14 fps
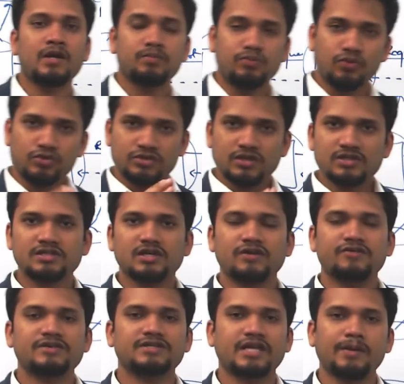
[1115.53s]
postal
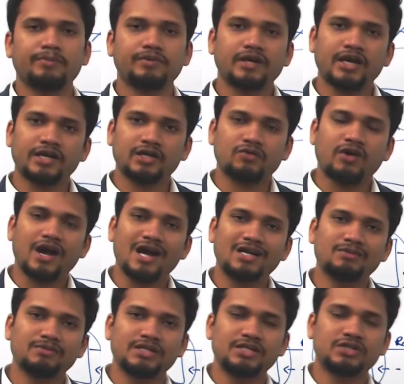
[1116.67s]
service API required
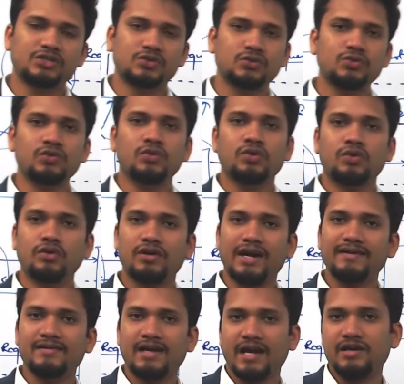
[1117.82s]
me to
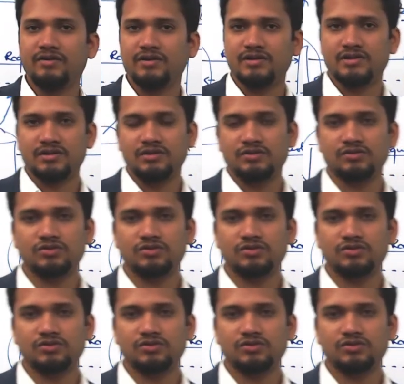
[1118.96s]
write the address.